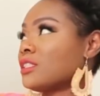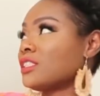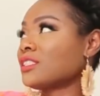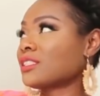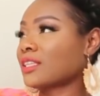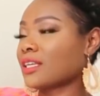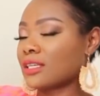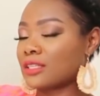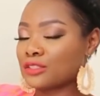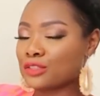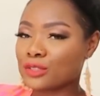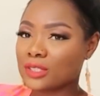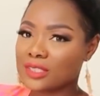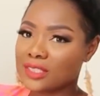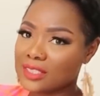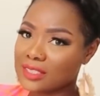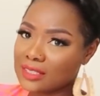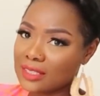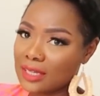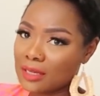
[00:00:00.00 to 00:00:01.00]
these kind of
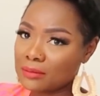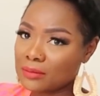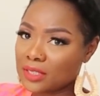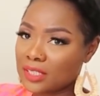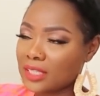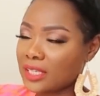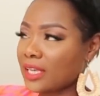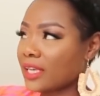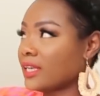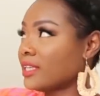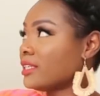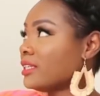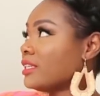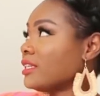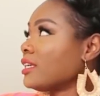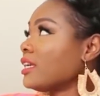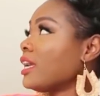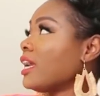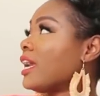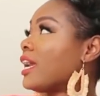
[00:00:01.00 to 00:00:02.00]
dresses comes in
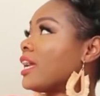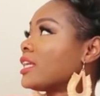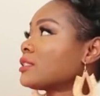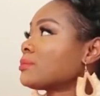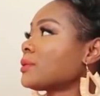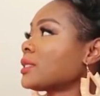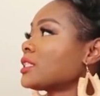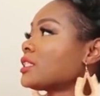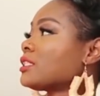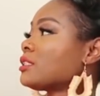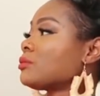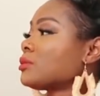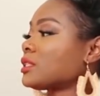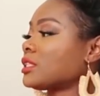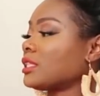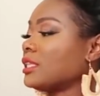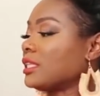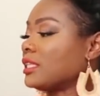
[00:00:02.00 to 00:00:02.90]
handy, especially with the